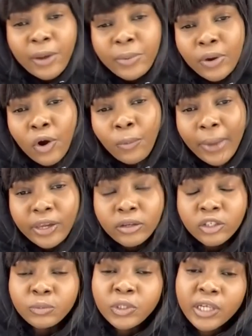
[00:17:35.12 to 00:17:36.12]
on my
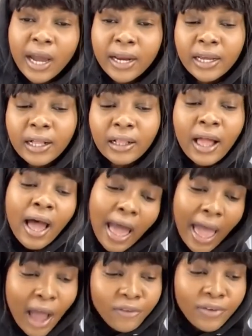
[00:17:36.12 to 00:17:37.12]
YouTube channel.
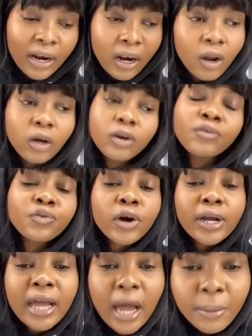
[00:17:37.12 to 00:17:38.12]
I have a lot of
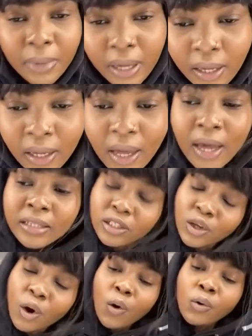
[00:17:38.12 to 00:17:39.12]
work coming.
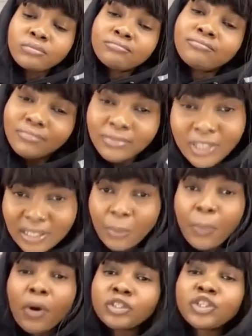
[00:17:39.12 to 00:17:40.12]
So just
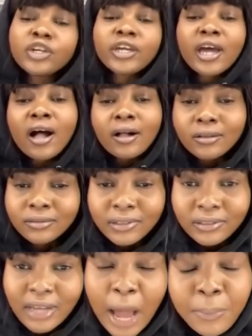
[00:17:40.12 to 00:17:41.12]
support your girl.
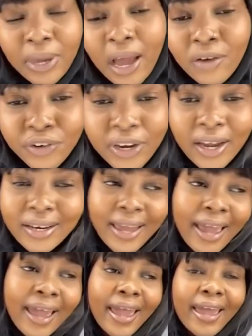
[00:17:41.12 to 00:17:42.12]
Happy African
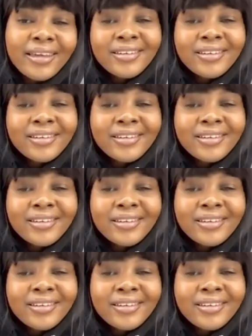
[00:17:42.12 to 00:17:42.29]
Day.